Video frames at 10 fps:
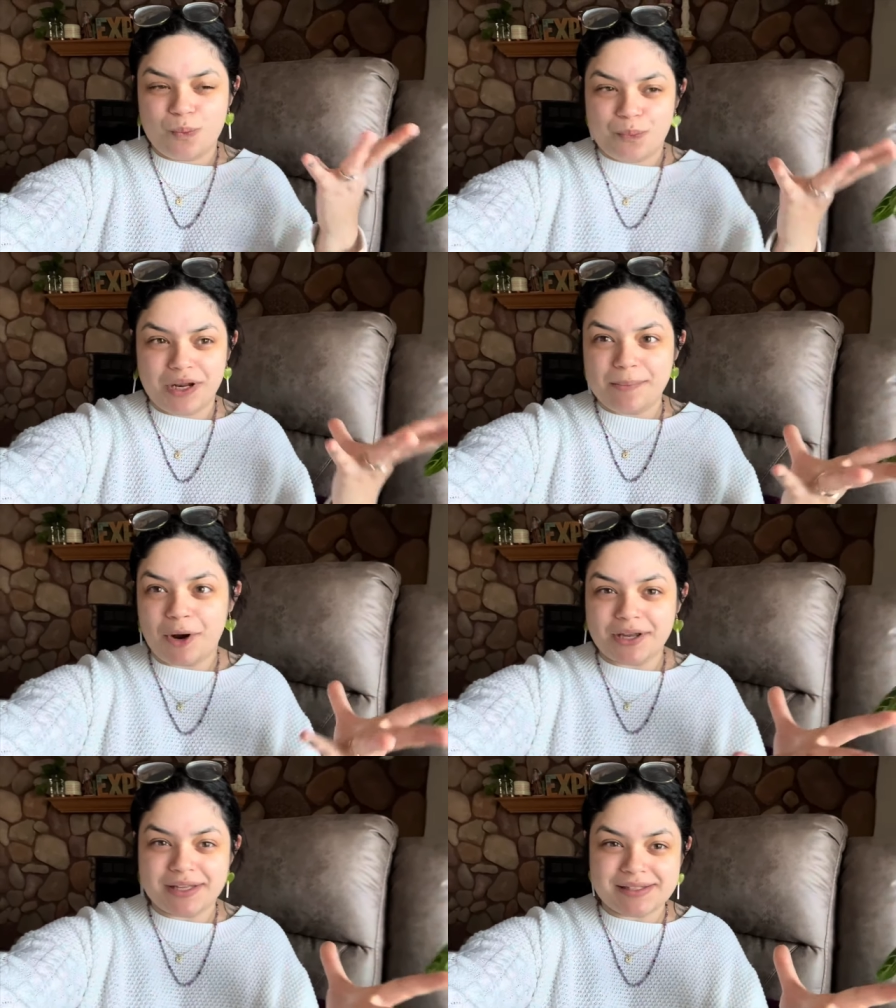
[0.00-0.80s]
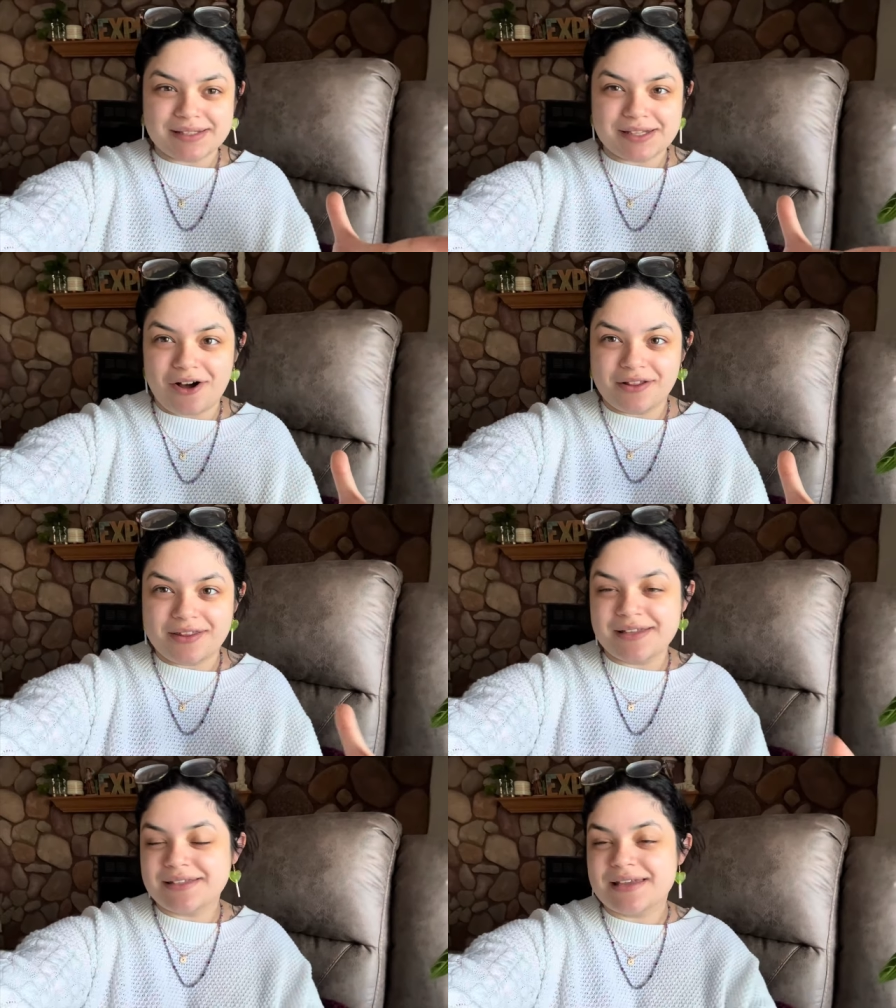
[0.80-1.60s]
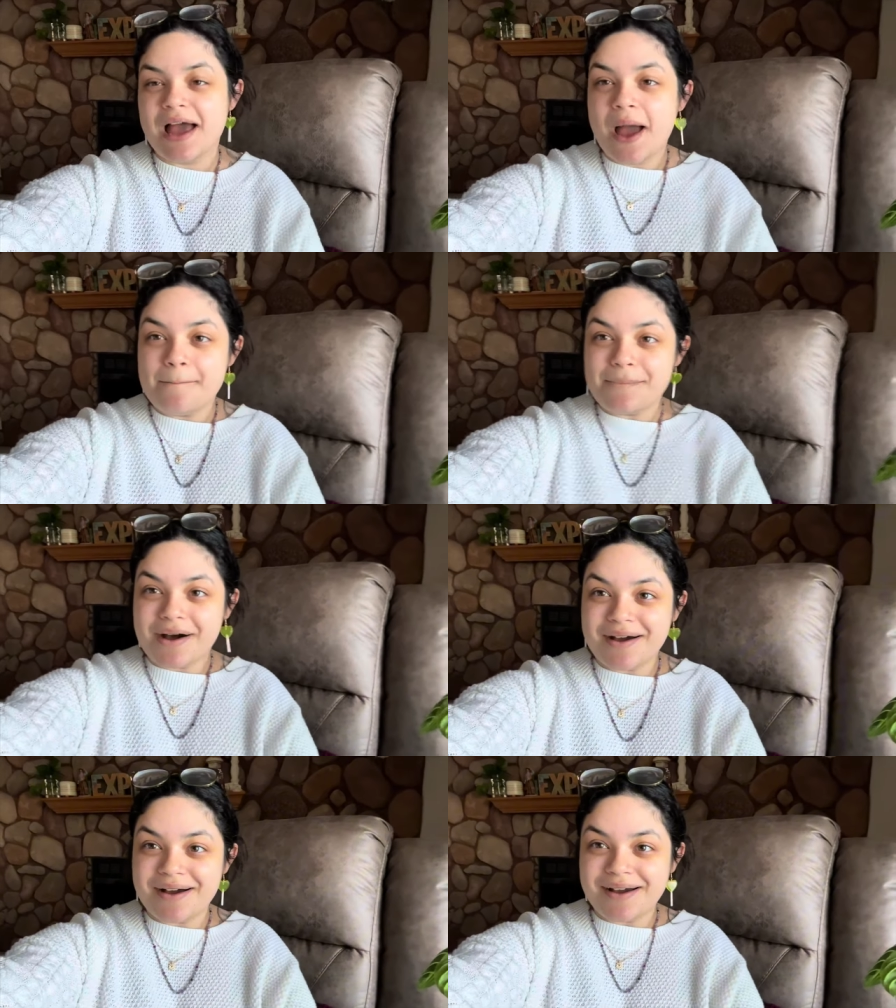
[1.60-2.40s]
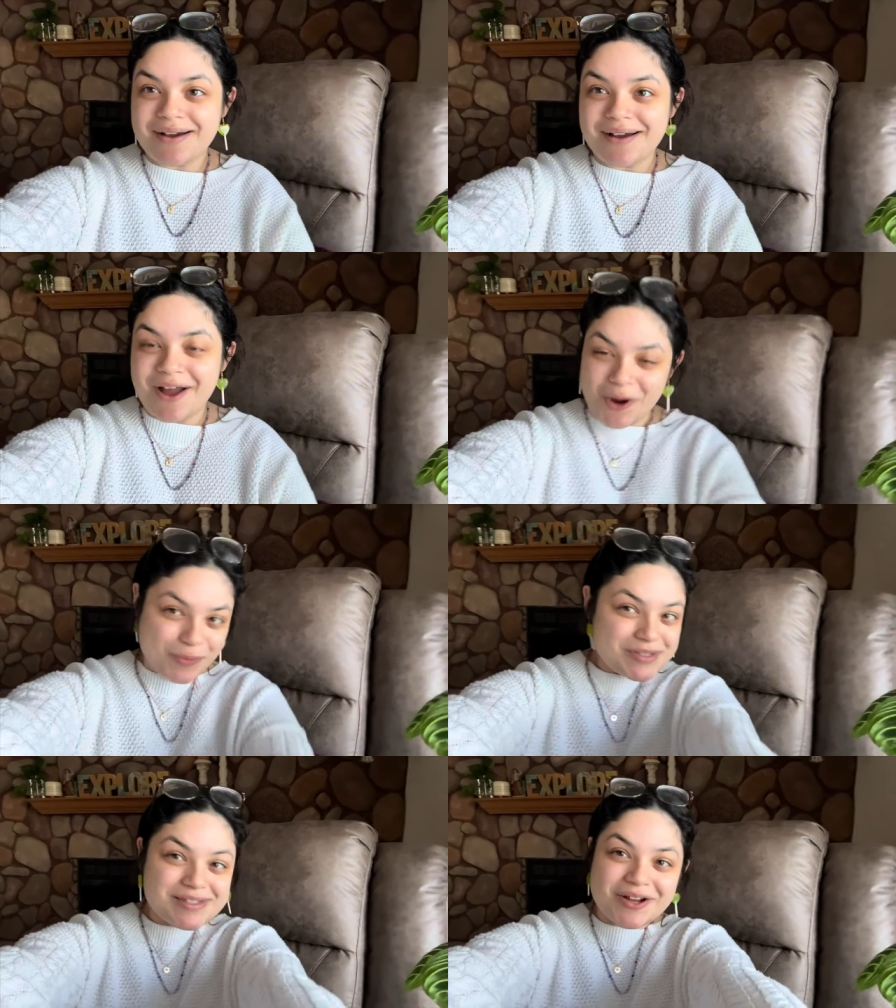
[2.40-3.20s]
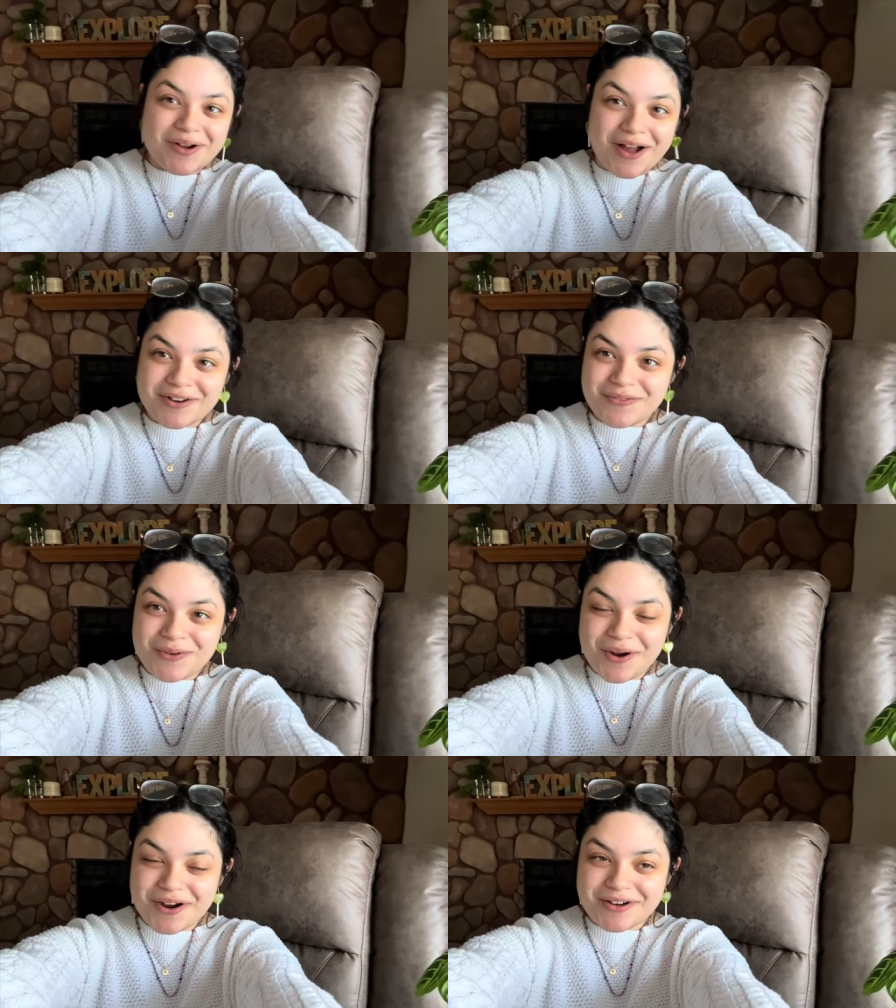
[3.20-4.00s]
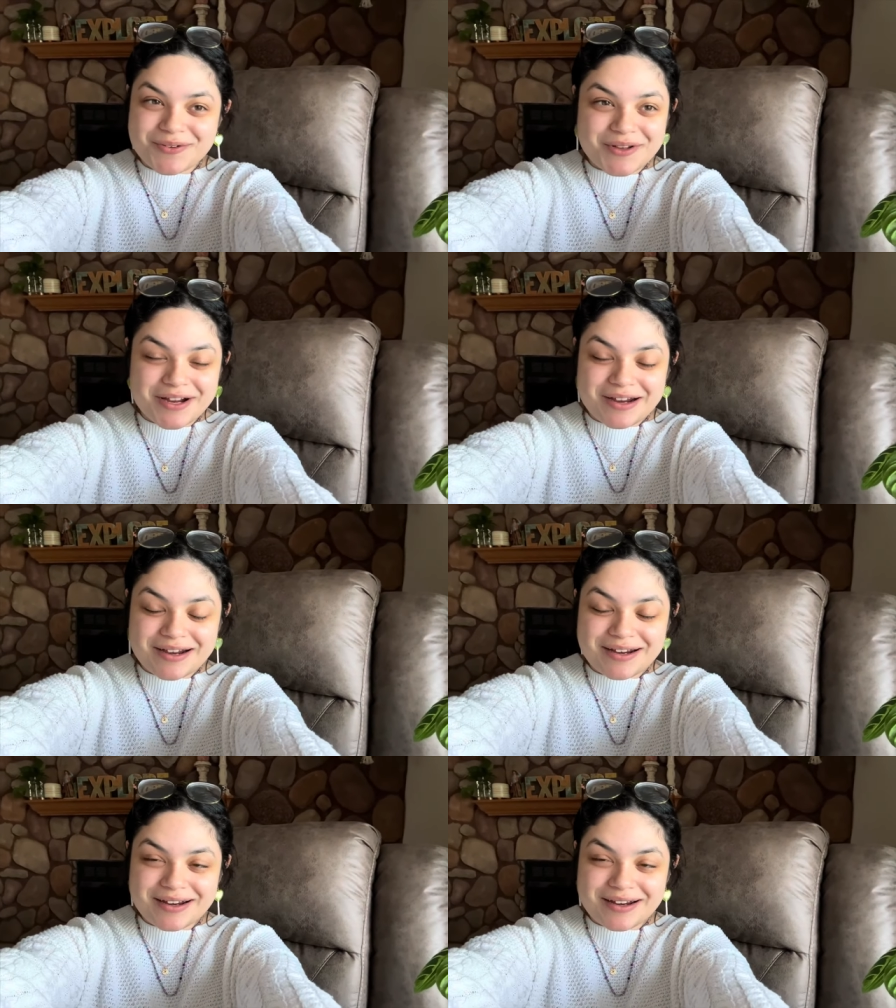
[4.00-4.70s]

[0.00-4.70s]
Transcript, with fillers: putting markets into all of this. But I hope you stick around if you are new here.